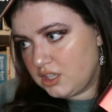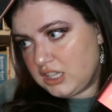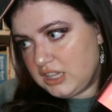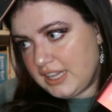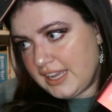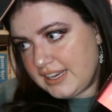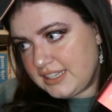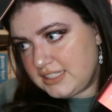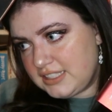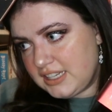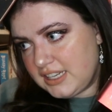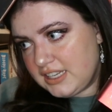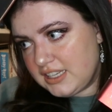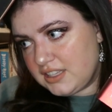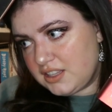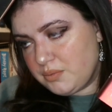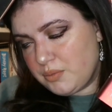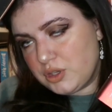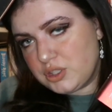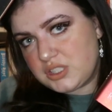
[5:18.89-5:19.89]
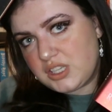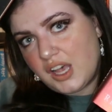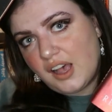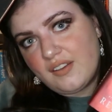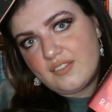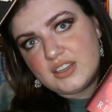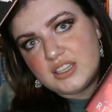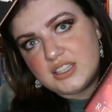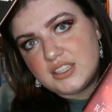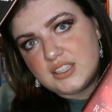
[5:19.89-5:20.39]
collecting the most
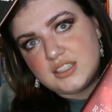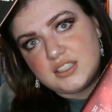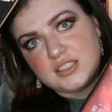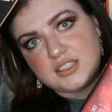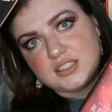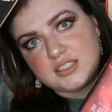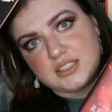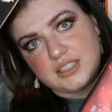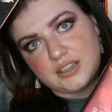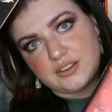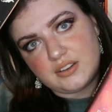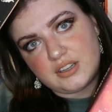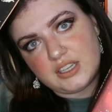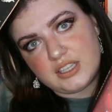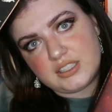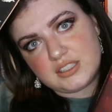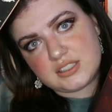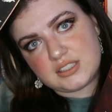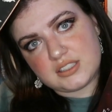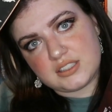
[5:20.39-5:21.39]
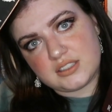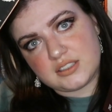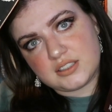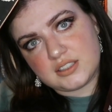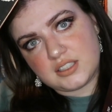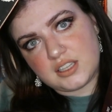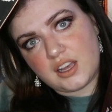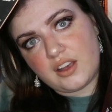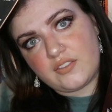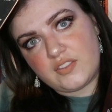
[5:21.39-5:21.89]
coveted series
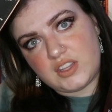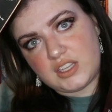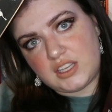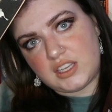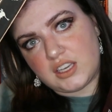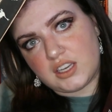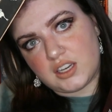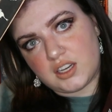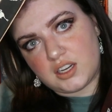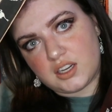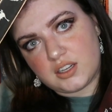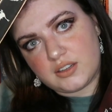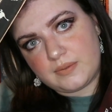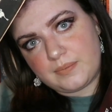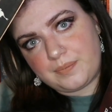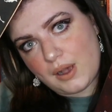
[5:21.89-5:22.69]
of the year.